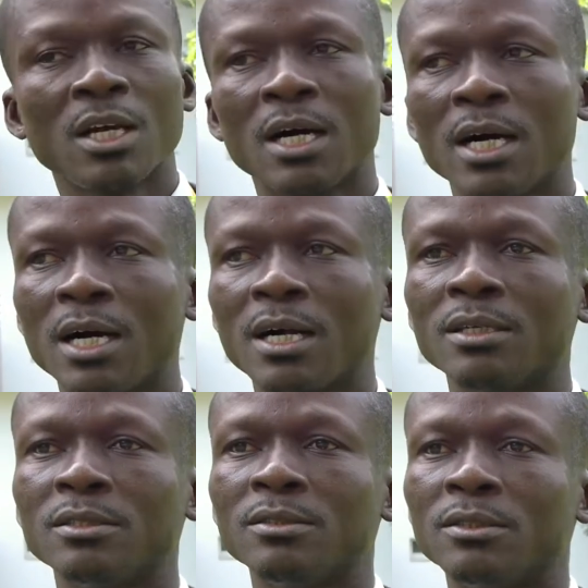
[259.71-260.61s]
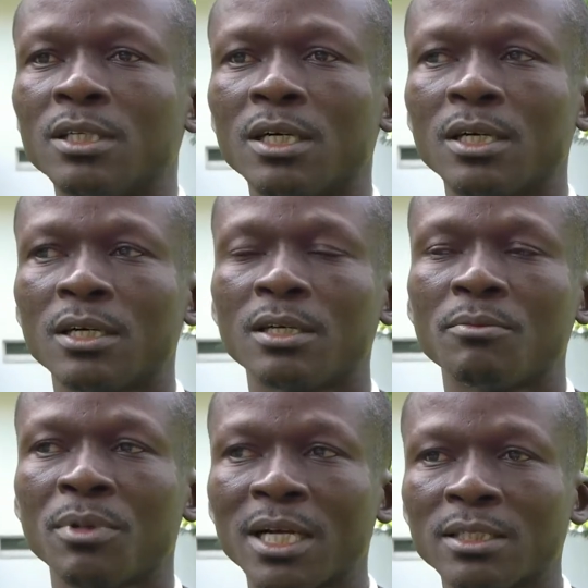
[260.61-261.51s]

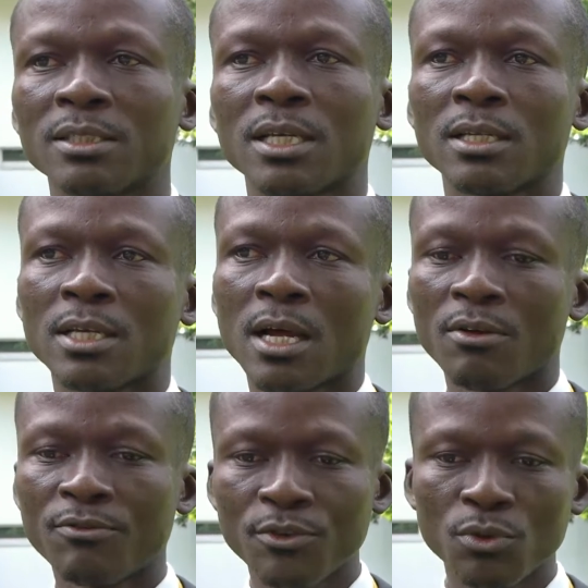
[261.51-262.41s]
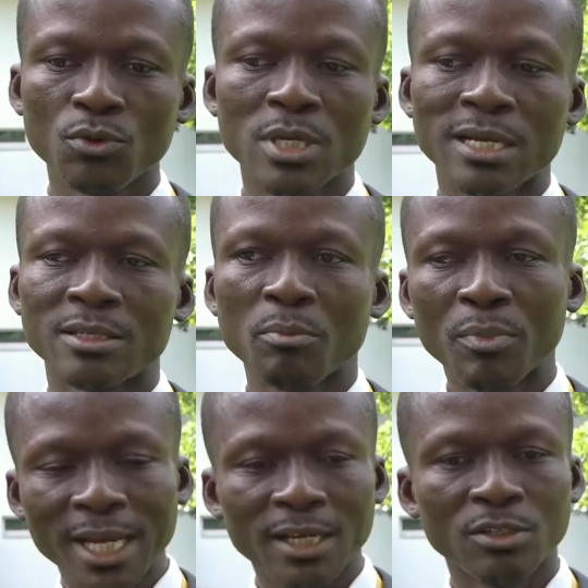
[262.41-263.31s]
But there are a few that
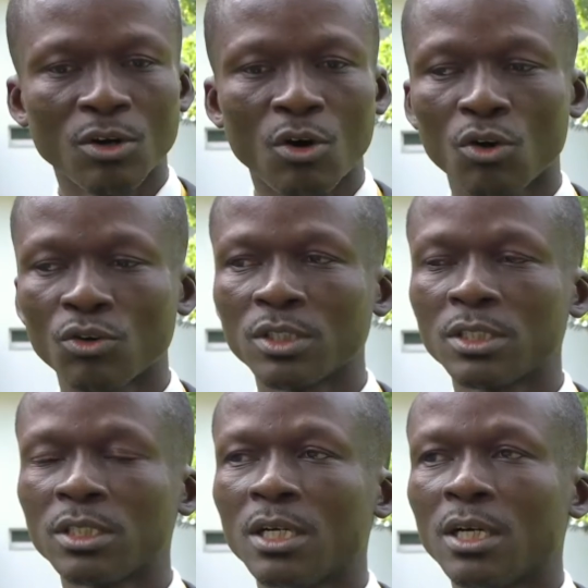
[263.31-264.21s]
depend on